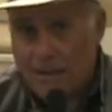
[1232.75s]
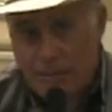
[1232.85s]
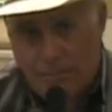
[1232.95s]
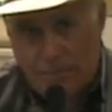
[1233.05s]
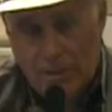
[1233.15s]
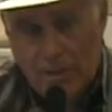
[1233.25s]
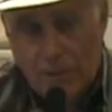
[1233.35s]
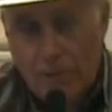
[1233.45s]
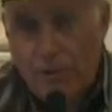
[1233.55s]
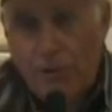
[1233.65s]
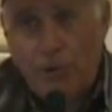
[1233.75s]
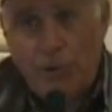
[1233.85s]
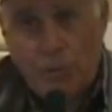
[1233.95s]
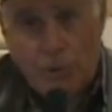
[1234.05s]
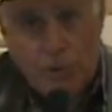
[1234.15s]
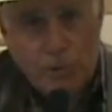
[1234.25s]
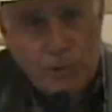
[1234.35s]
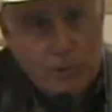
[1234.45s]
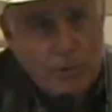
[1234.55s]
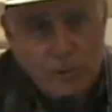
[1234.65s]
They said, sir, you do what you've
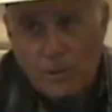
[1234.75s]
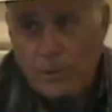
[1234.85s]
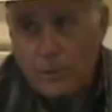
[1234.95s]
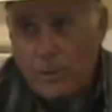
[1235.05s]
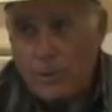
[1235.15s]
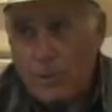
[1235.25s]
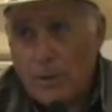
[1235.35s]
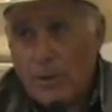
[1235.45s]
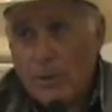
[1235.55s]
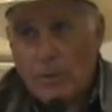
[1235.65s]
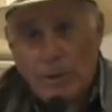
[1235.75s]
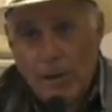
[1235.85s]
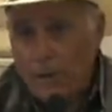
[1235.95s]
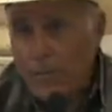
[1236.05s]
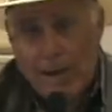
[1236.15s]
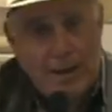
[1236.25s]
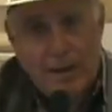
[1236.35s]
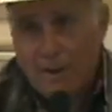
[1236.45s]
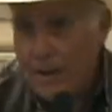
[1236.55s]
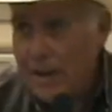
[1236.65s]
got to do. We're not going to bow
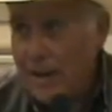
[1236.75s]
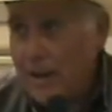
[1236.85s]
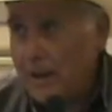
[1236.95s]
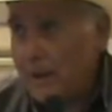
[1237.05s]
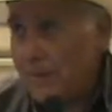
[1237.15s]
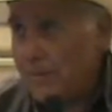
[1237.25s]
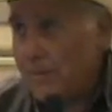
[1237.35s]
down to that idol.